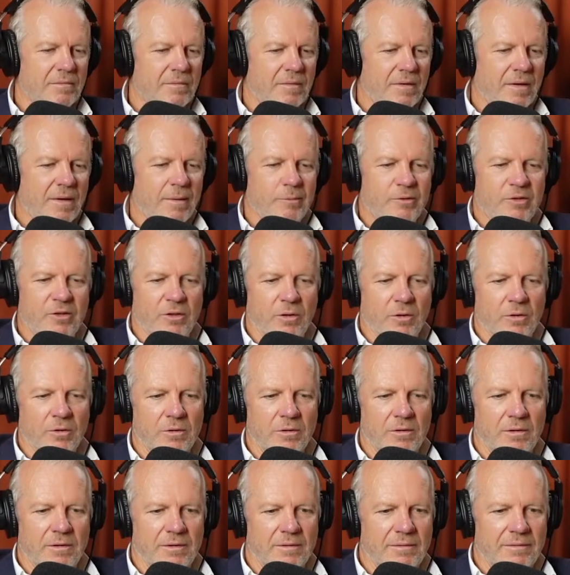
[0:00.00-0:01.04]

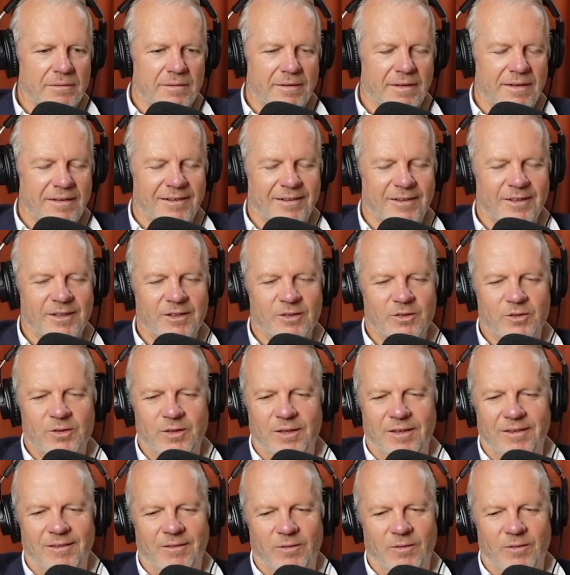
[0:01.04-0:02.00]
Absolutely. And I guess